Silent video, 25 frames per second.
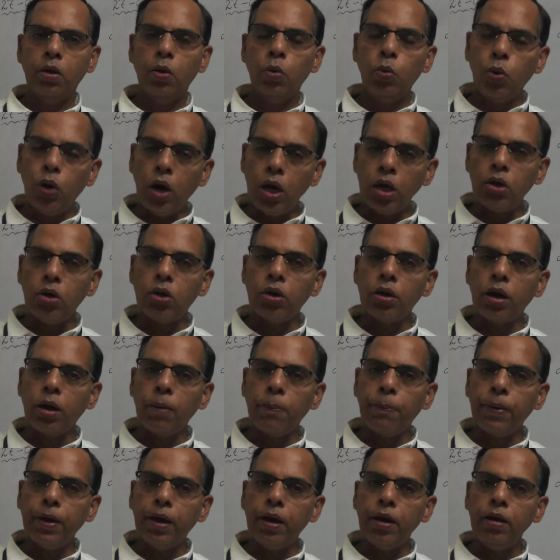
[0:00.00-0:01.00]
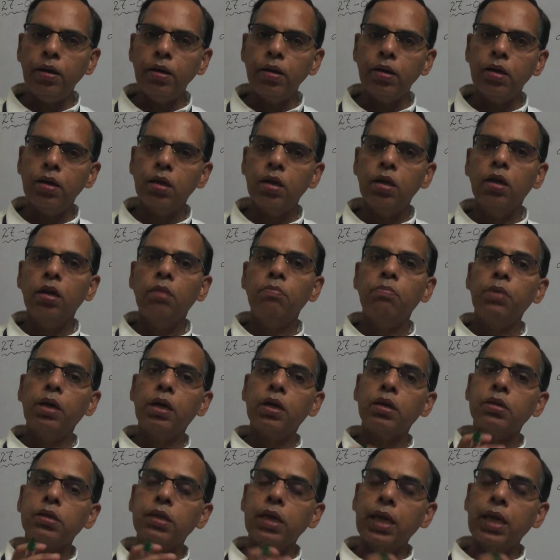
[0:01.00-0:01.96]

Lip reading: Why order pair? Because